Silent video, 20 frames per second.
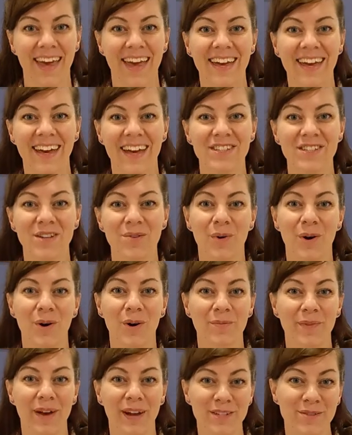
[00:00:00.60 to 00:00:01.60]
Hey guys, and
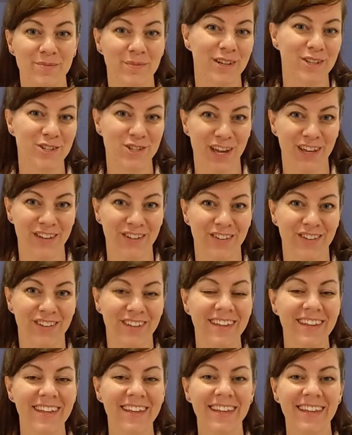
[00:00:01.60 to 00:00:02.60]
welcome back to my channel.
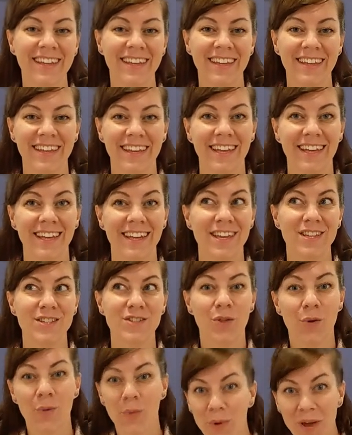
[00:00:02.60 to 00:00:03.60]
It
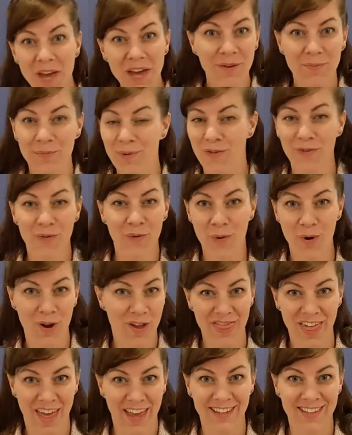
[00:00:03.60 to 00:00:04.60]
is the week before
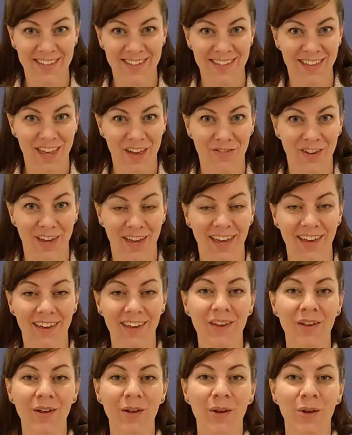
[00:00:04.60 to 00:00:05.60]

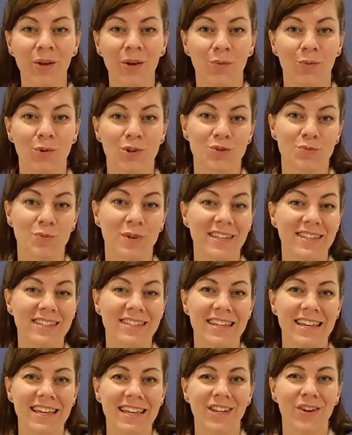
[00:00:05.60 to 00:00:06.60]
Thanksgiving, which
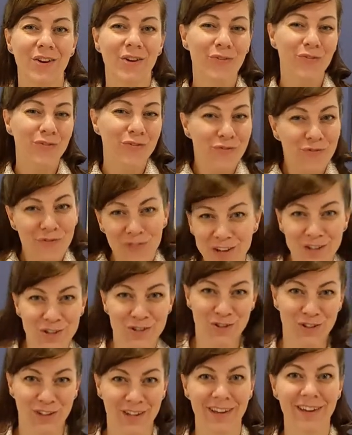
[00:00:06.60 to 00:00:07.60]
means it
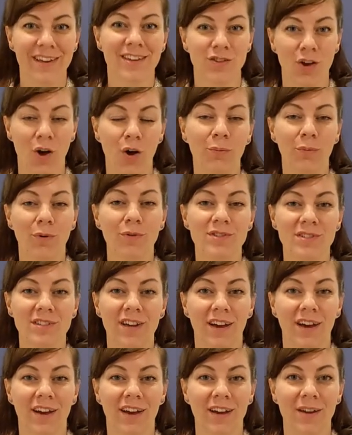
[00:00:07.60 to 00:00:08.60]
officially is almost
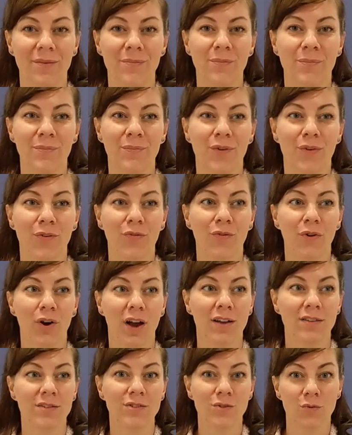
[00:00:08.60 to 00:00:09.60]
time for
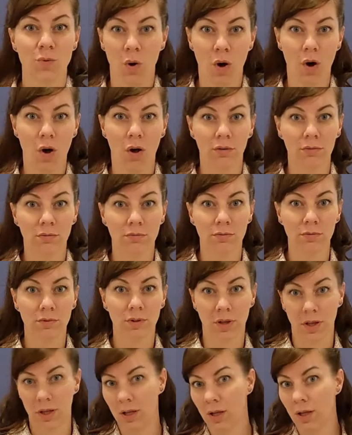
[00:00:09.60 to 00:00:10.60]
us to all
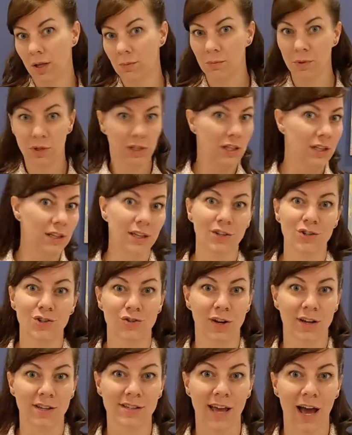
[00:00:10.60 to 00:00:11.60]
completely
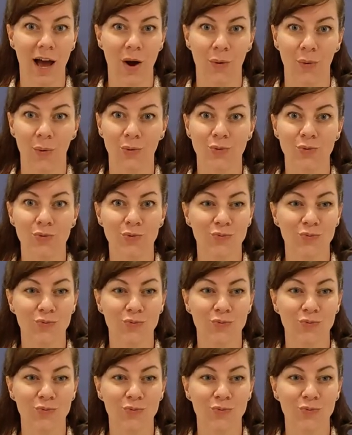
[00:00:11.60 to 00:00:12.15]
stress out,